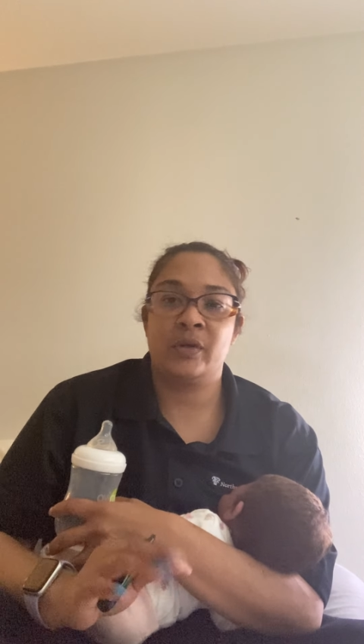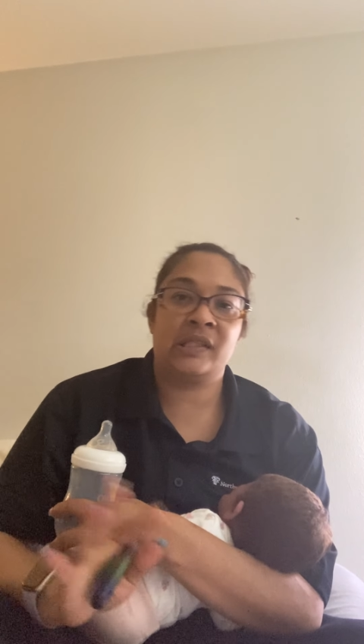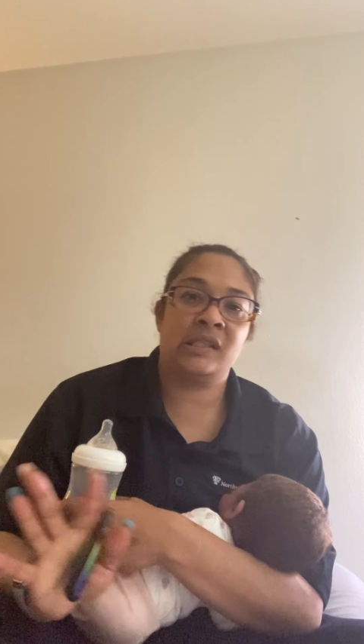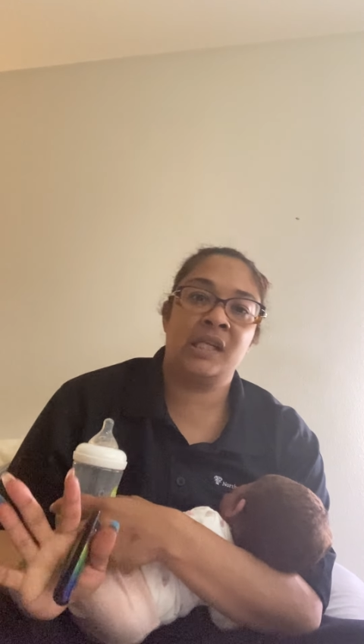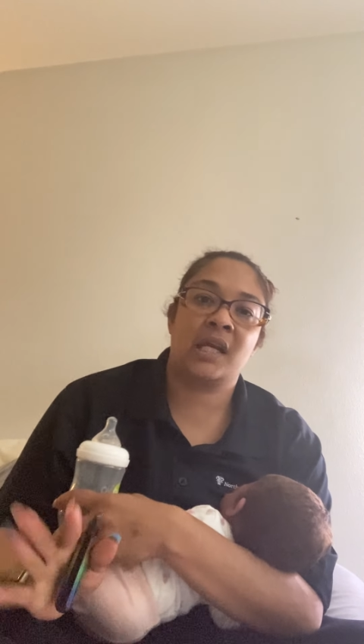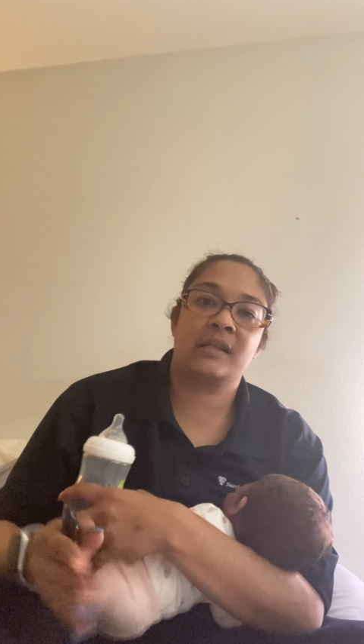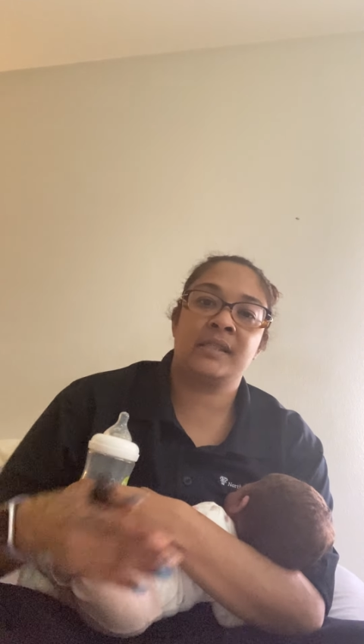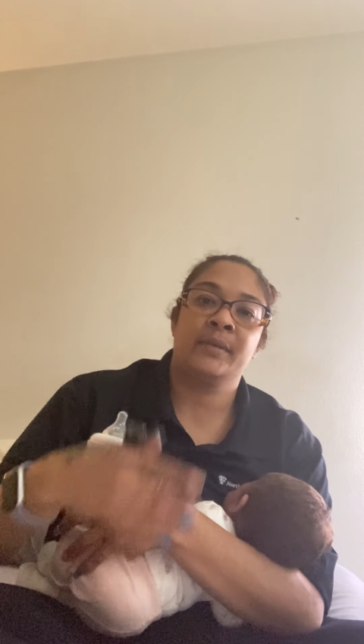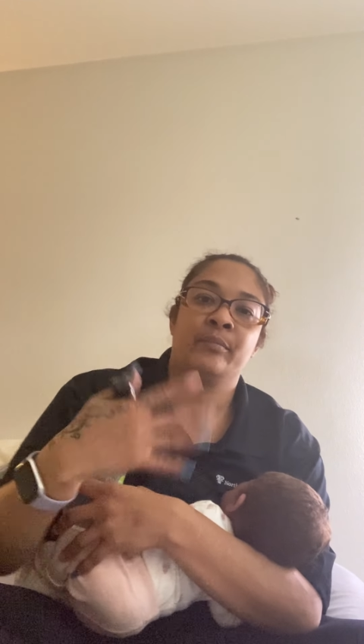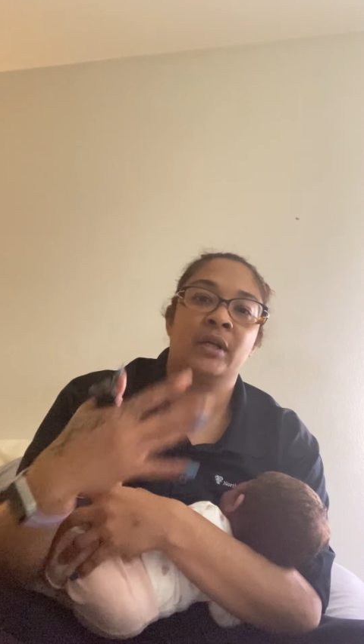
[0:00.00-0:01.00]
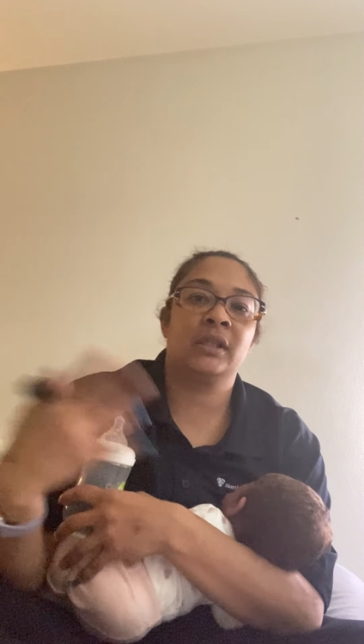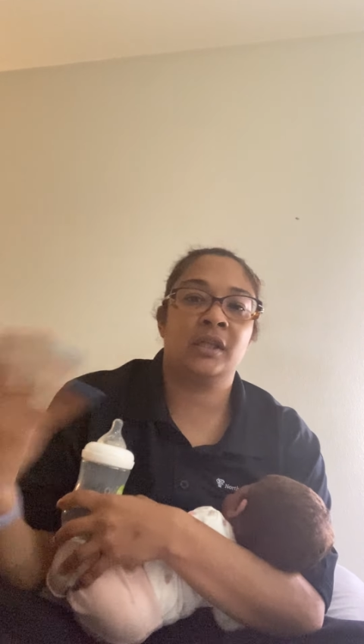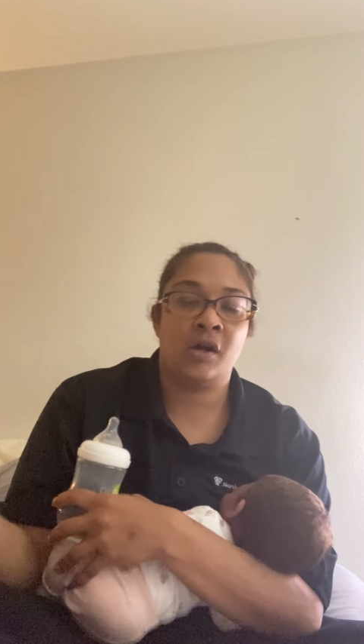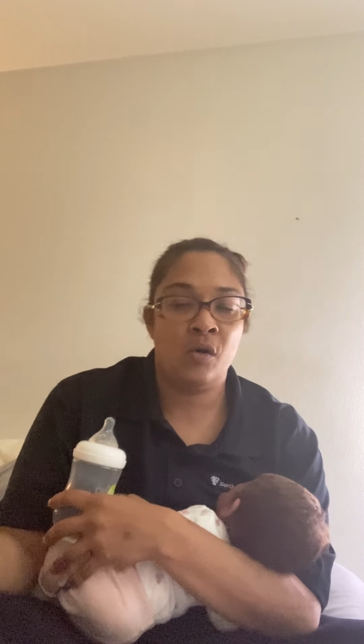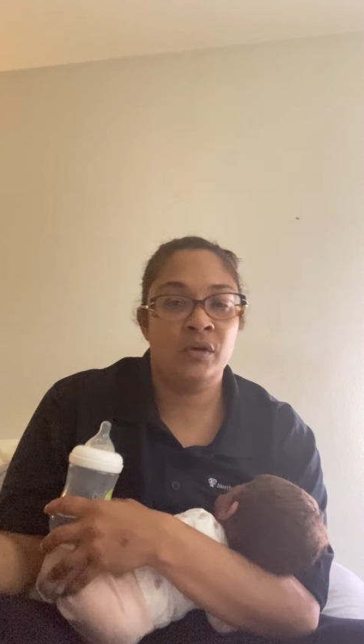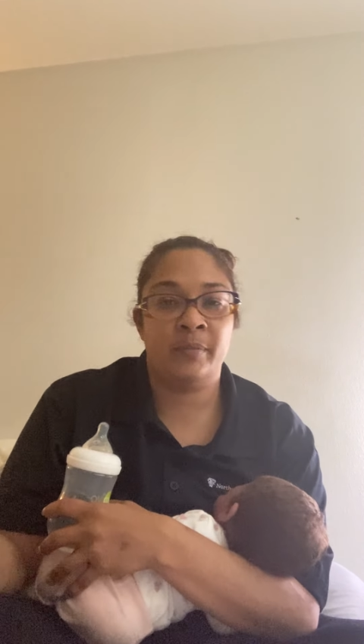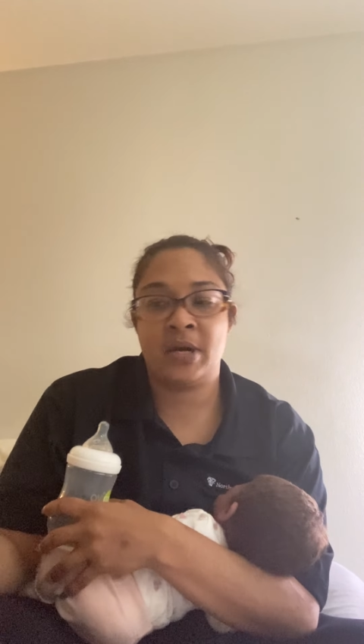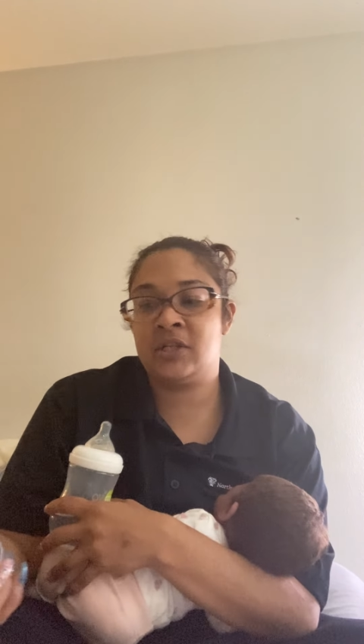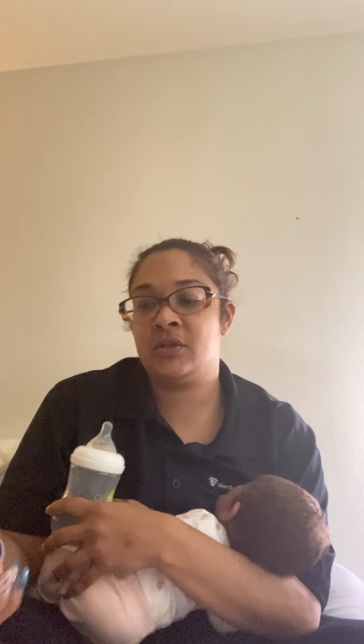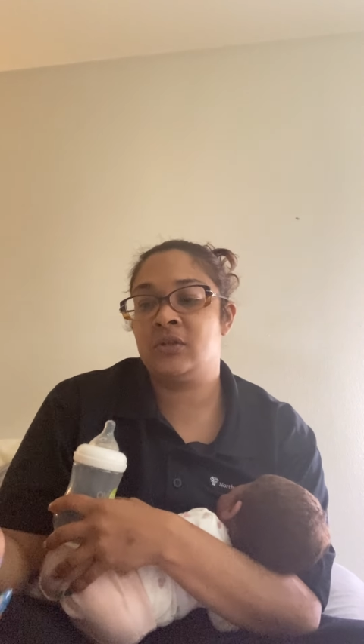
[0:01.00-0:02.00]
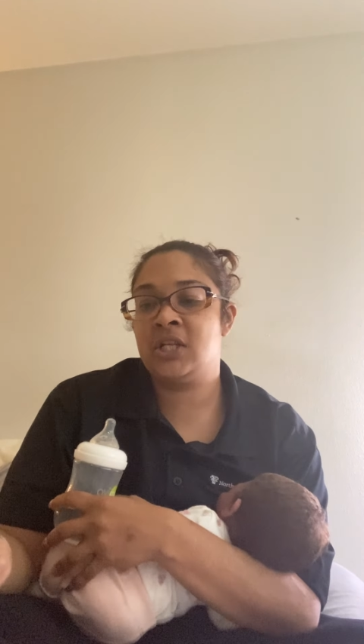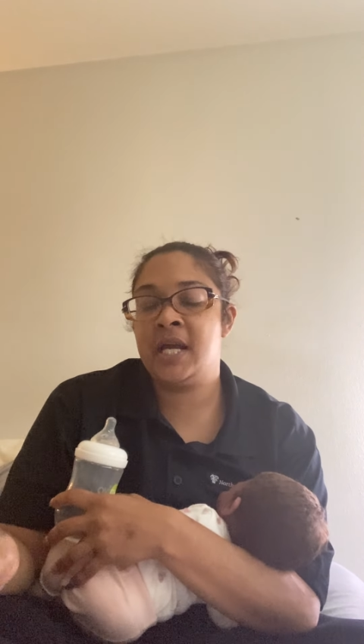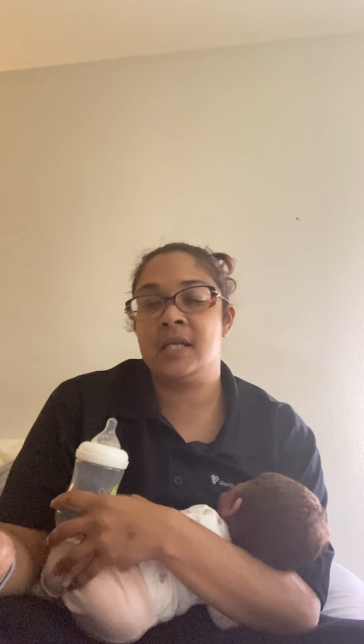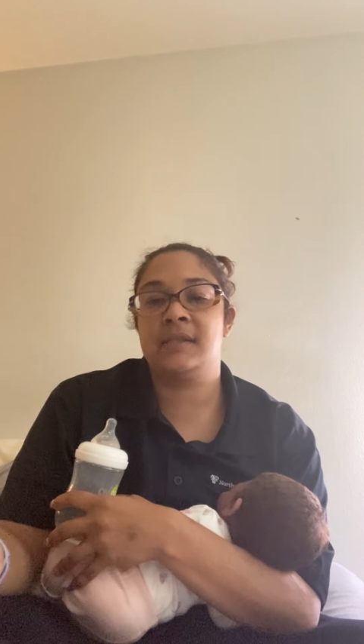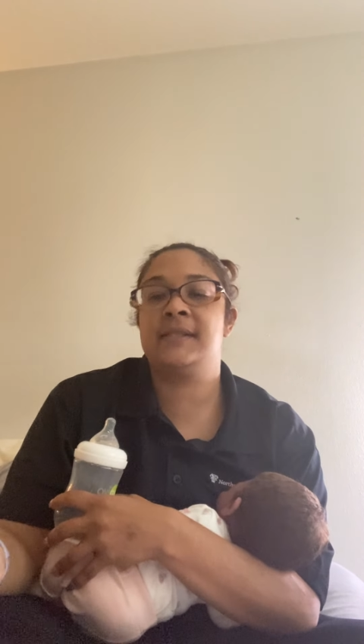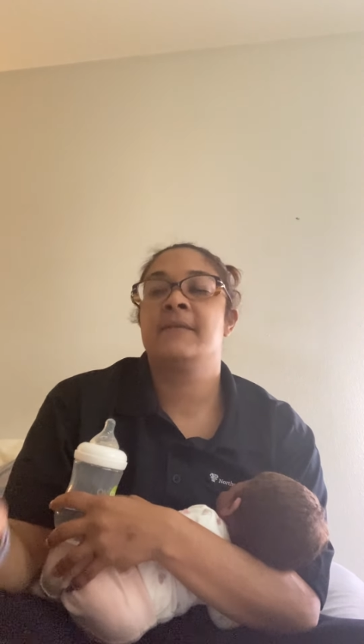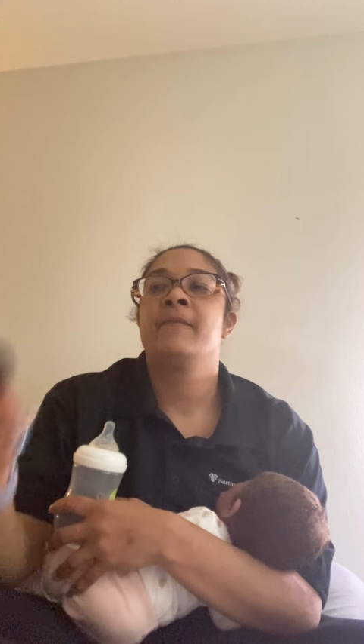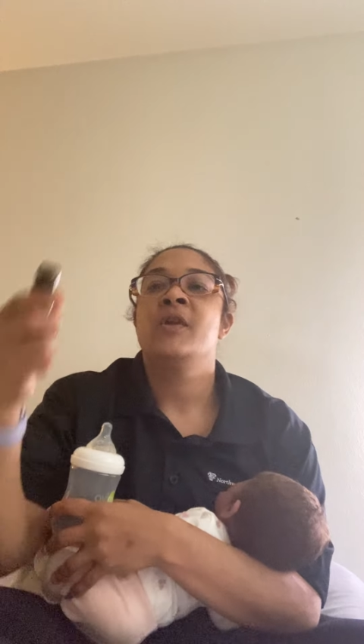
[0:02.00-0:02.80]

were sick to break the cold up out your chest